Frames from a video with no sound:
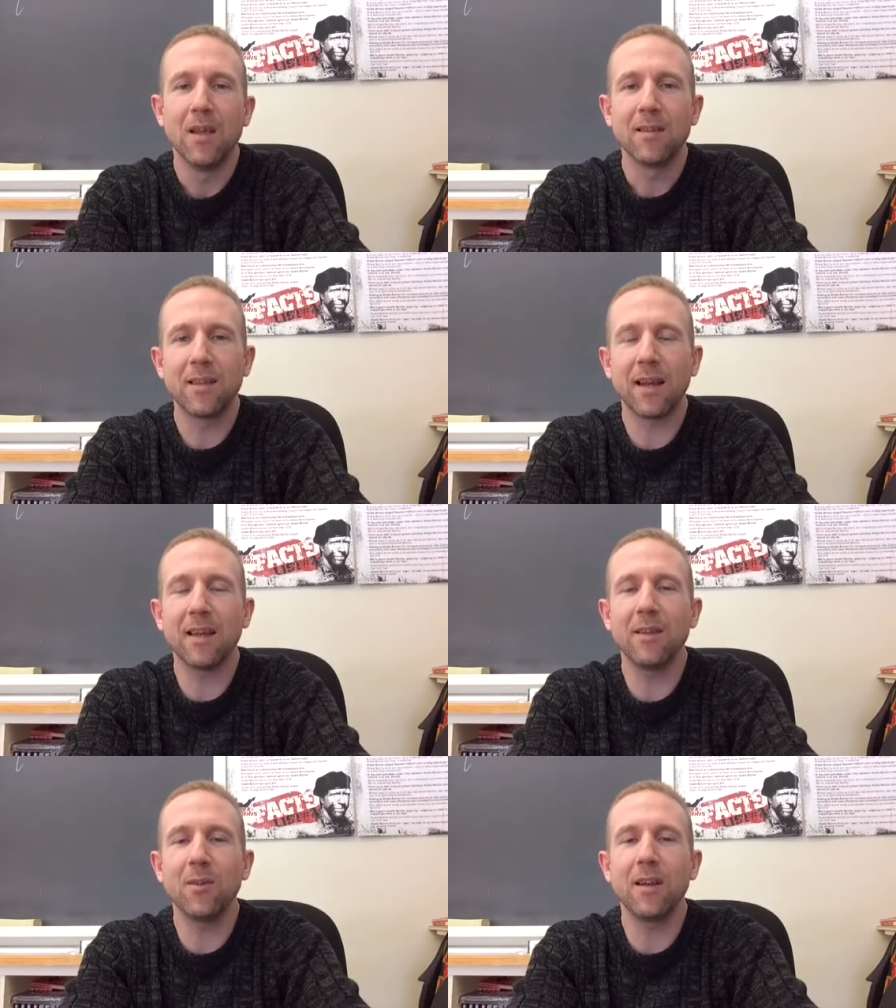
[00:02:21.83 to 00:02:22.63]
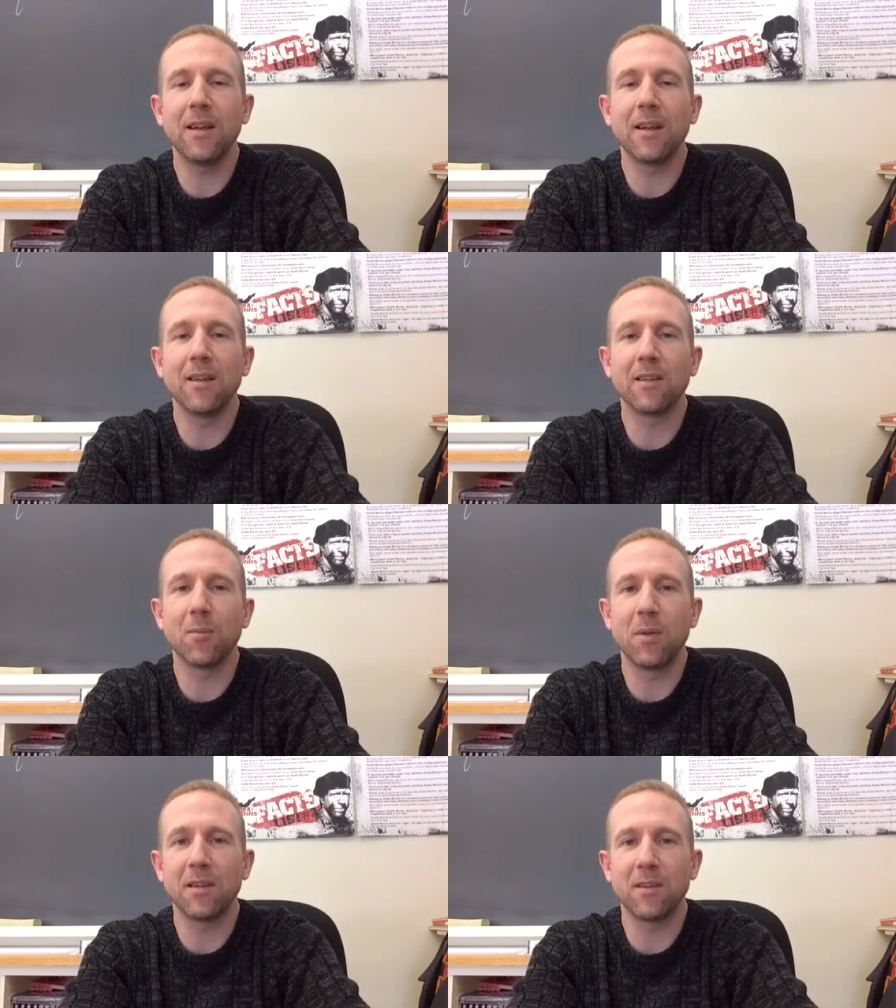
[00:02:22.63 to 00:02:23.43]
Second unit is
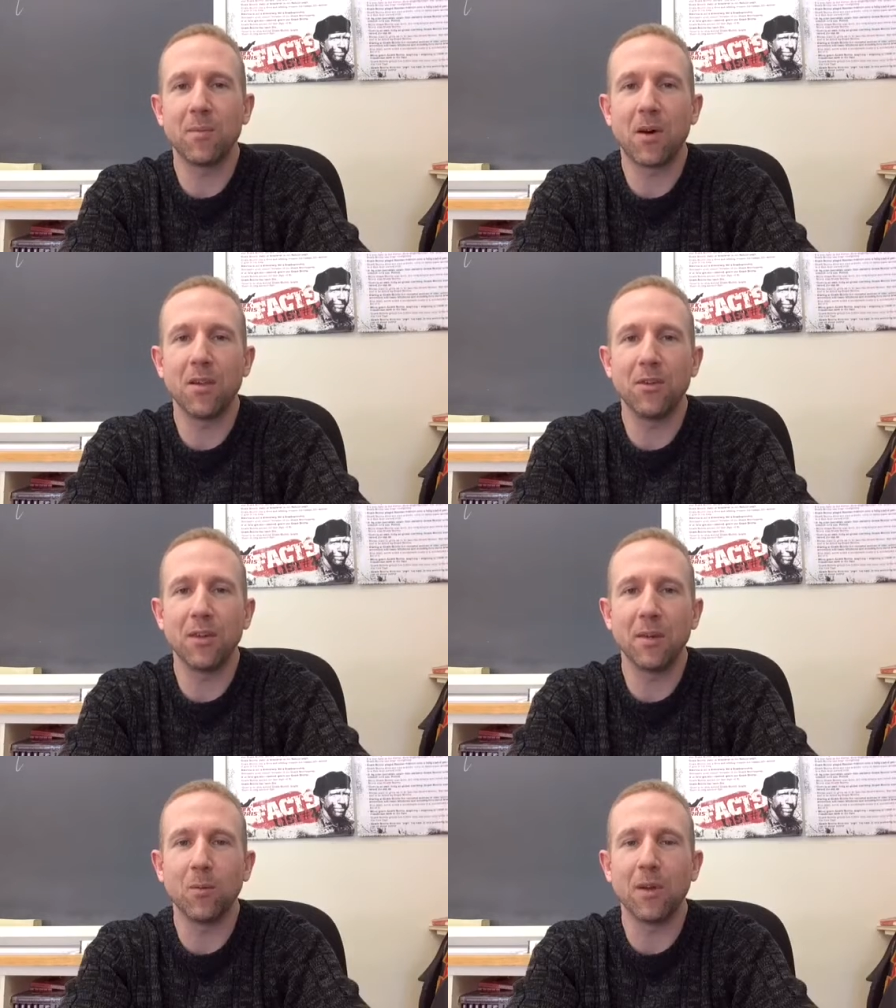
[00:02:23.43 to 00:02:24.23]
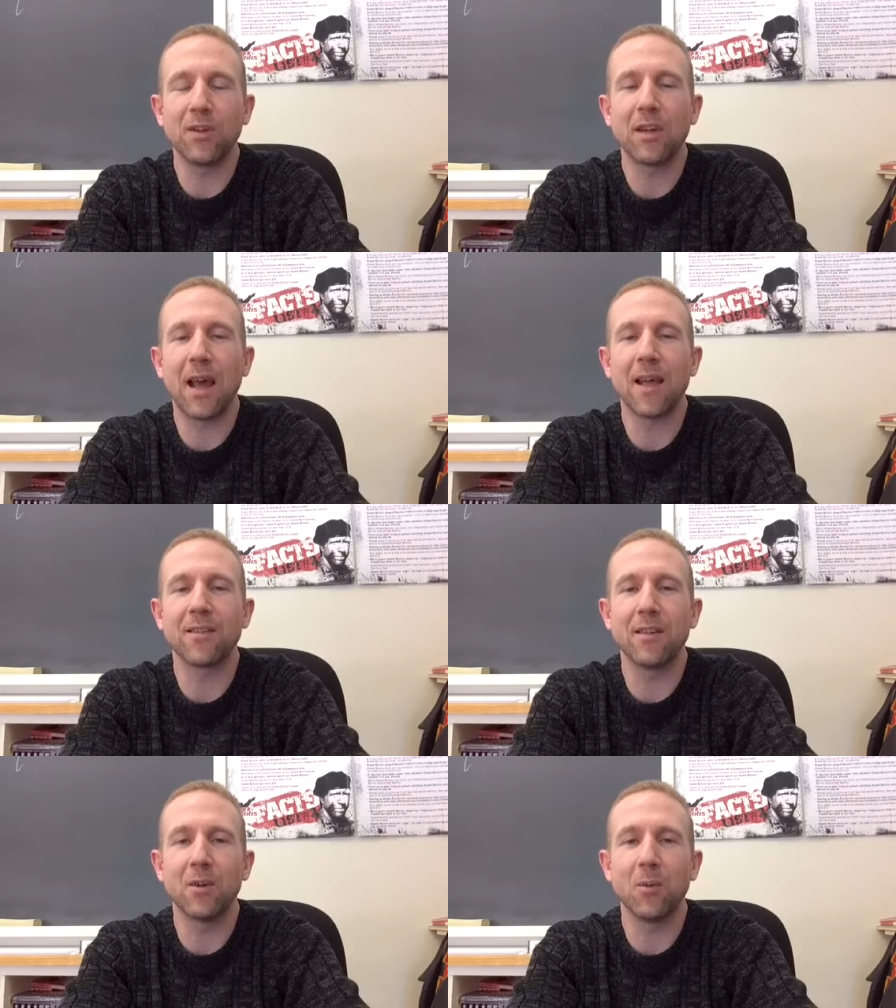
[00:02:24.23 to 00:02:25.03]
epistemology, which
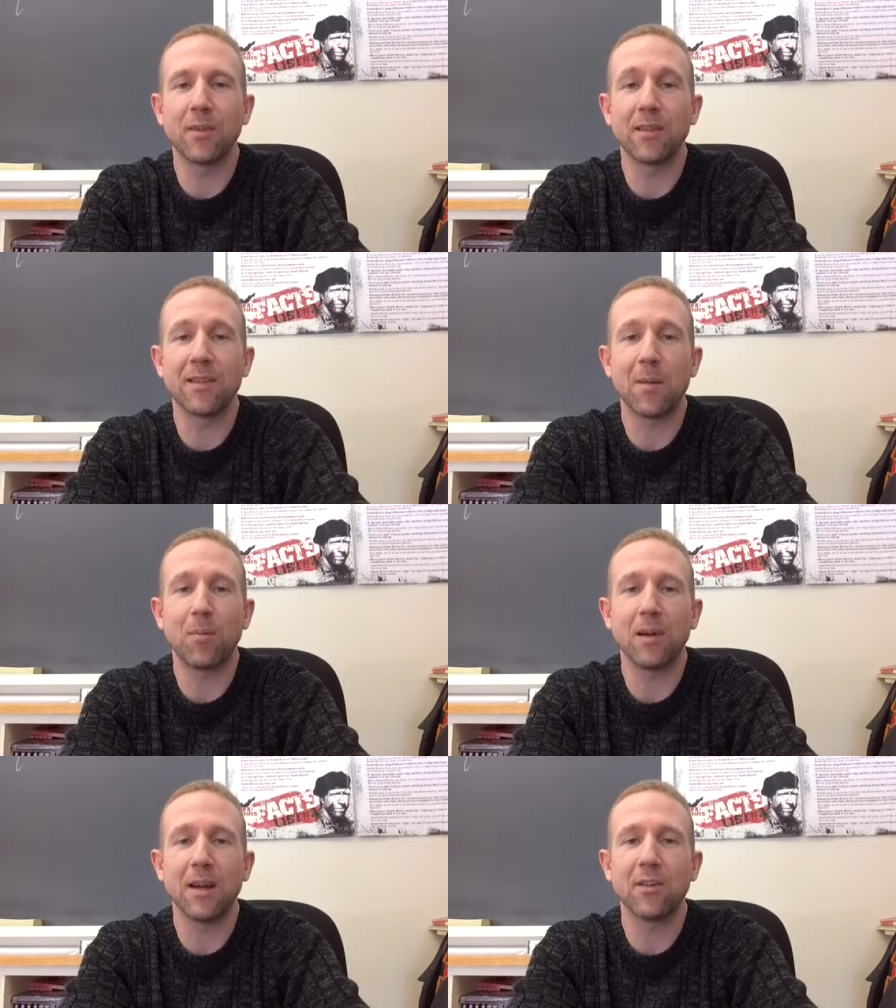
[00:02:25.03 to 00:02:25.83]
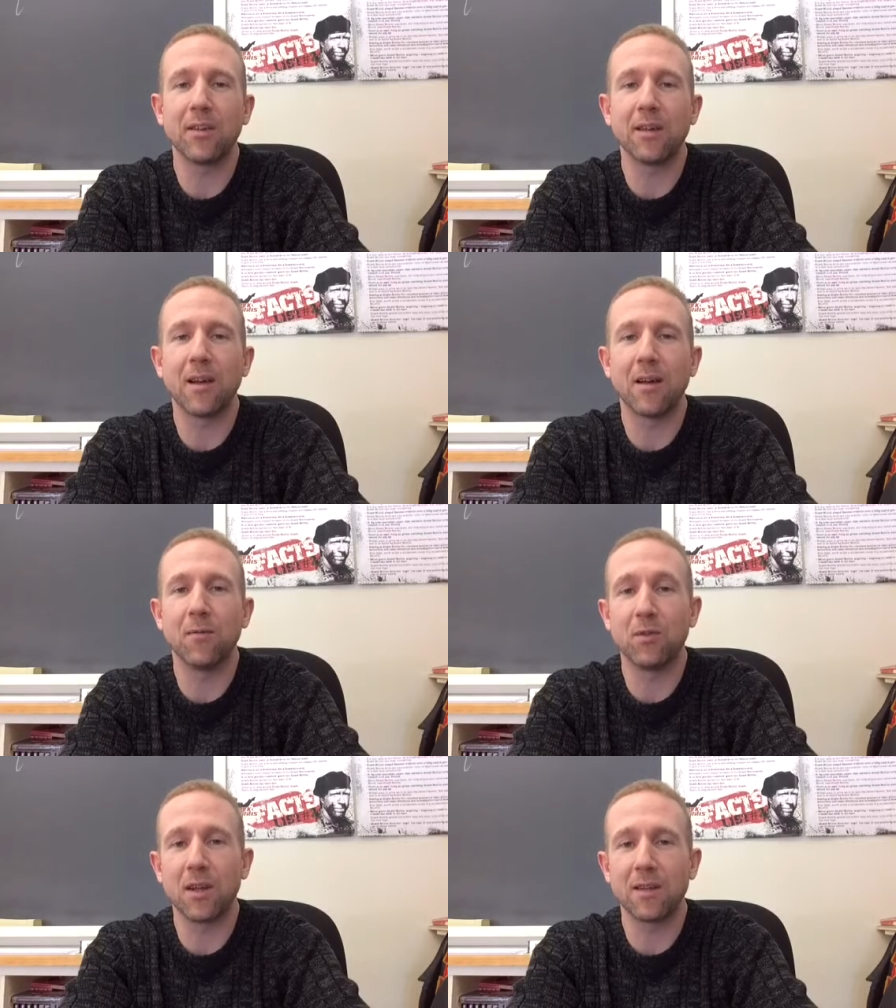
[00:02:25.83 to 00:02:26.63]
has to do with the separation
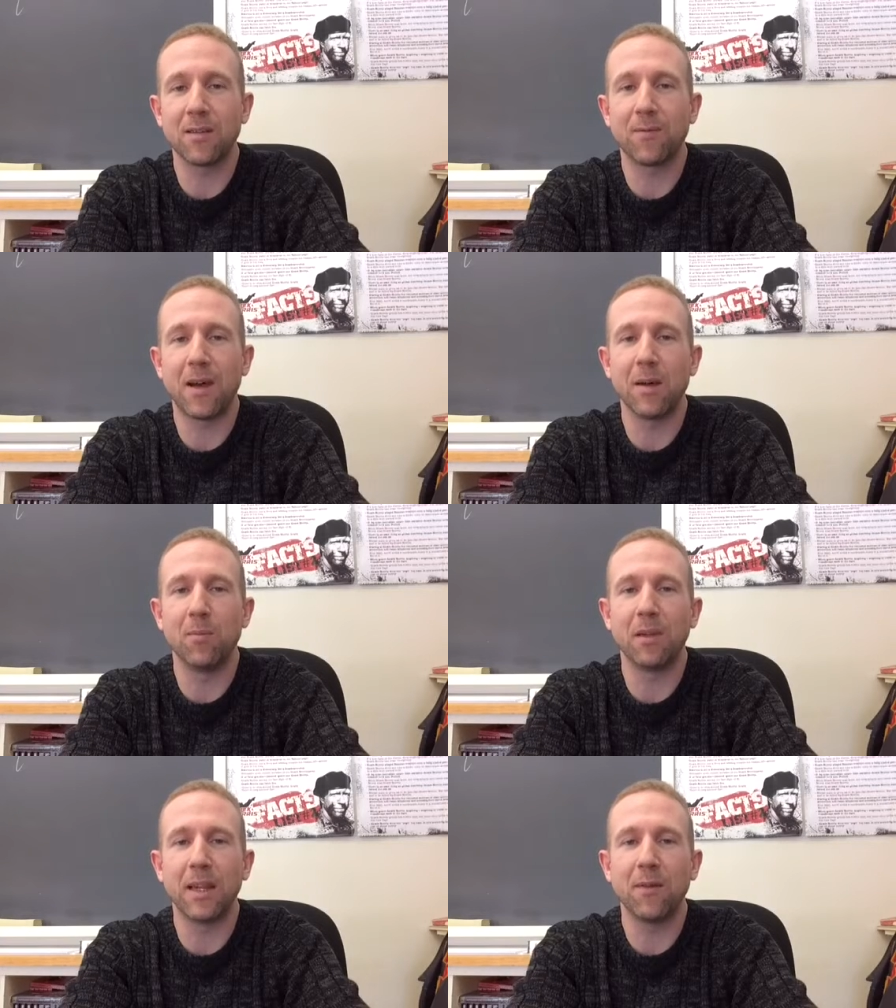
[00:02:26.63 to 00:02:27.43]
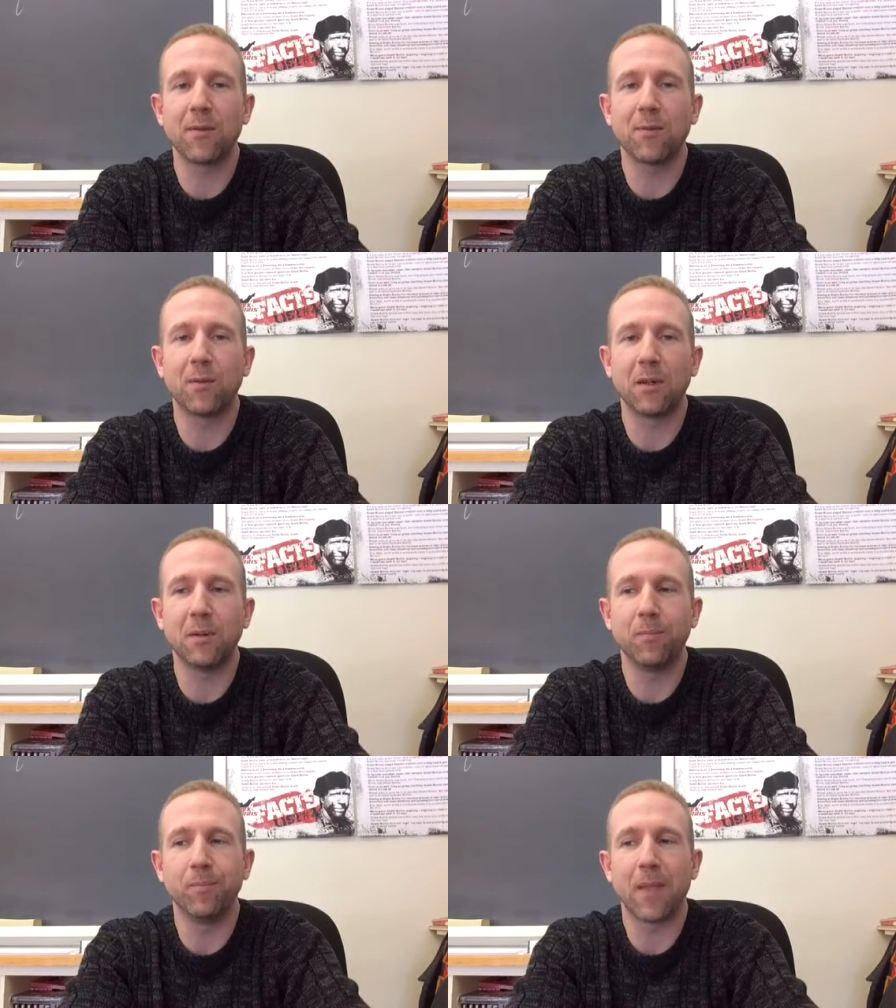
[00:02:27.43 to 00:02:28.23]
of justified beliefs
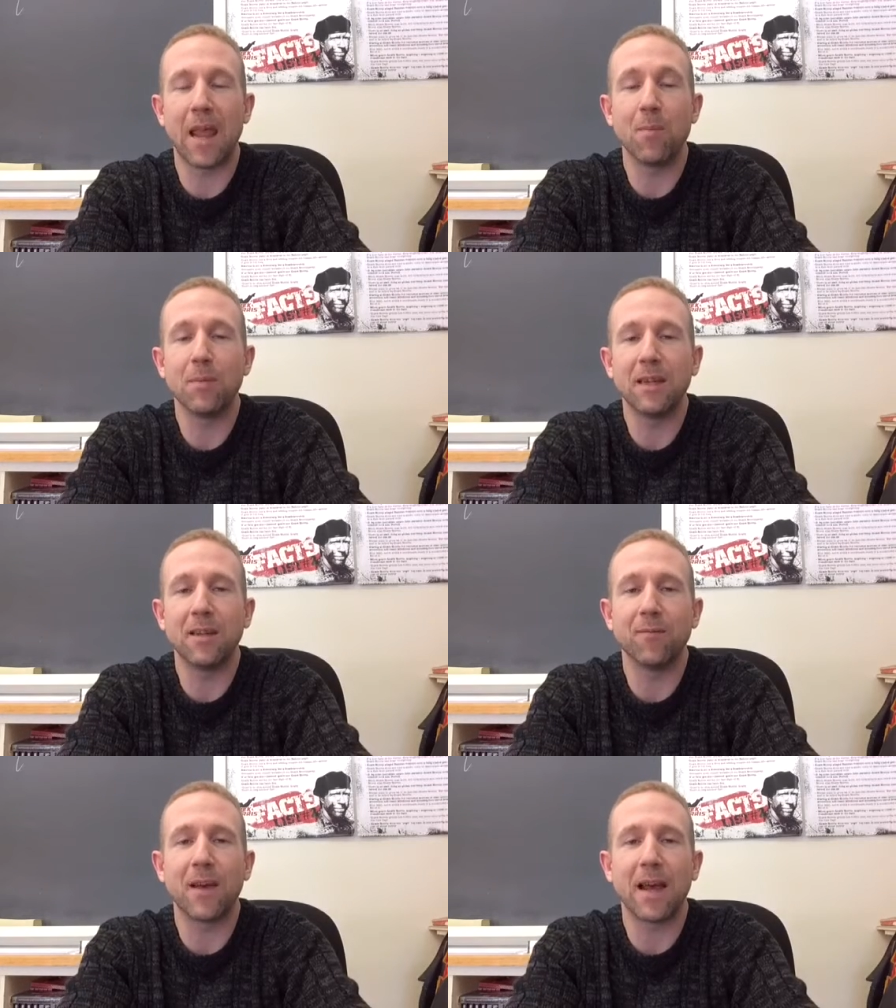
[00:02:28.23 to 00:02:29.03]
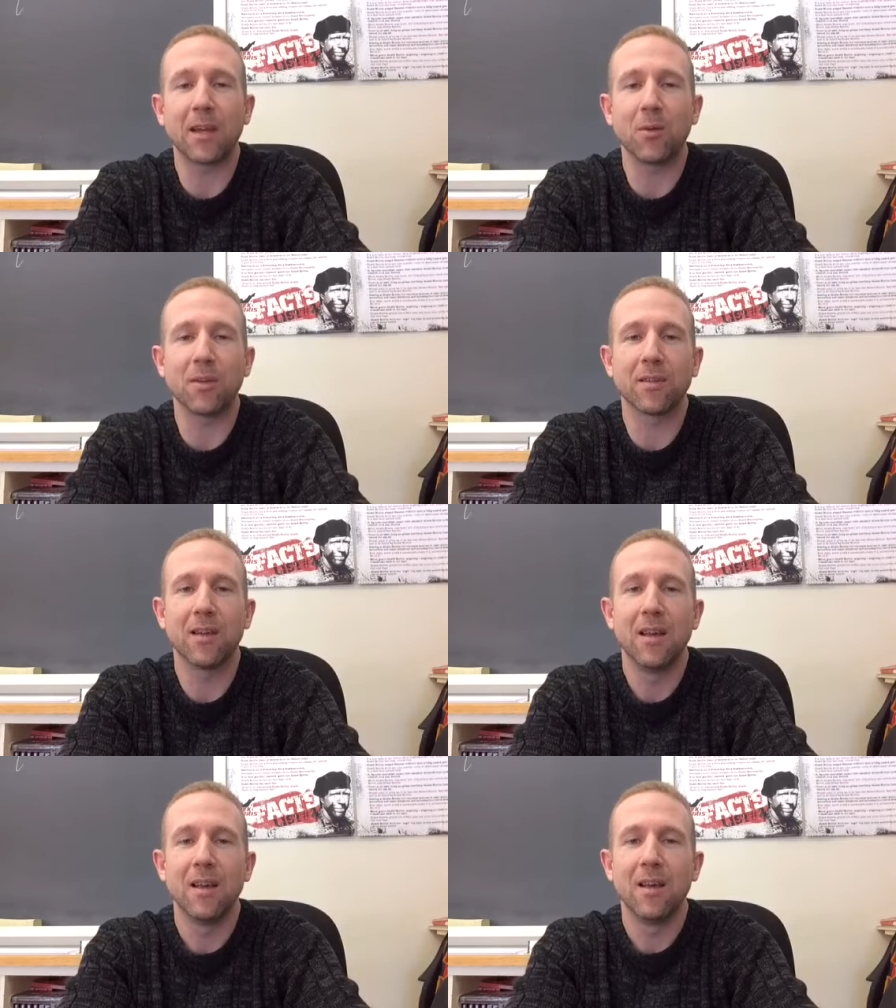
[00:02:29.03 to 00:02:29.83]
from empty and vacuous
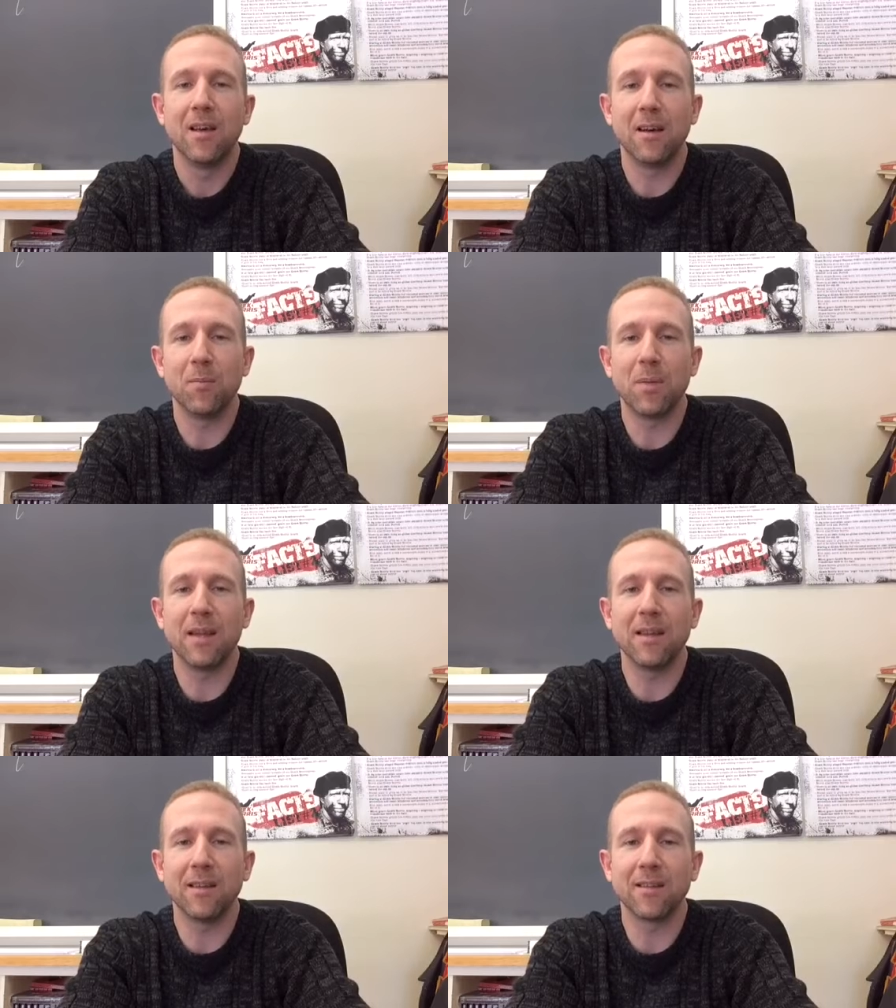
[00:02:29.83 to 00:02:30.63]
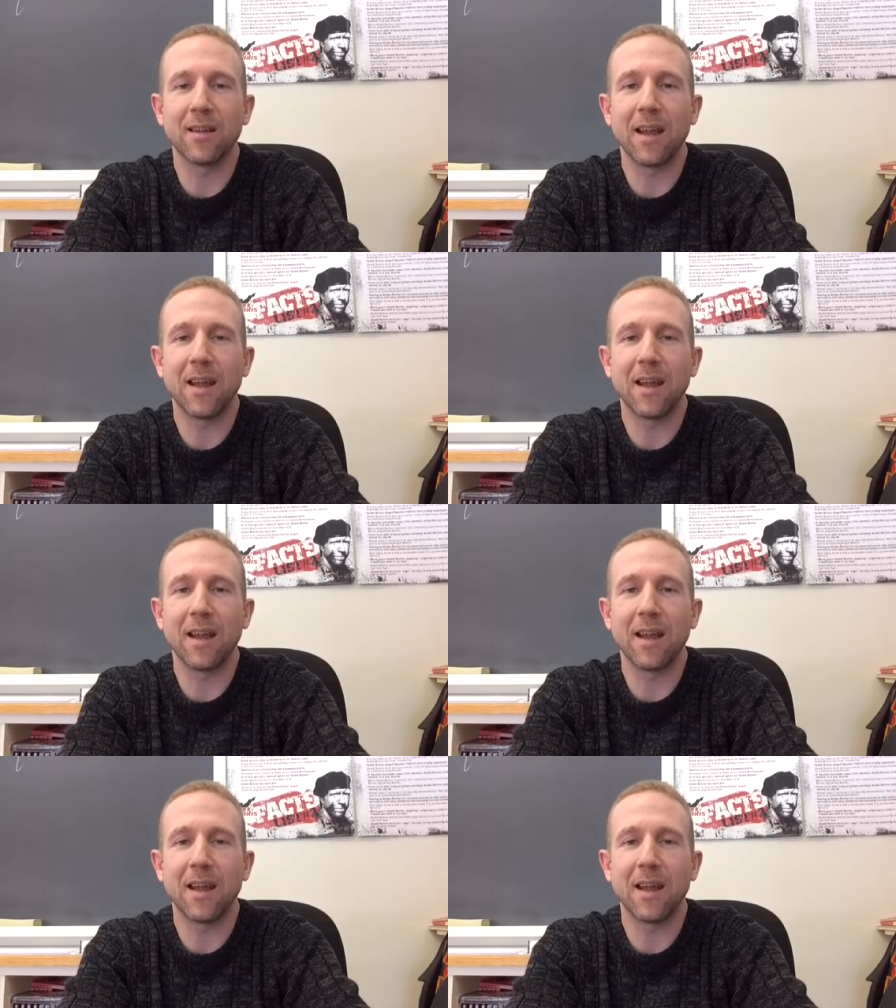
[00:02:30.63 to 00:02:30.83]
opinions.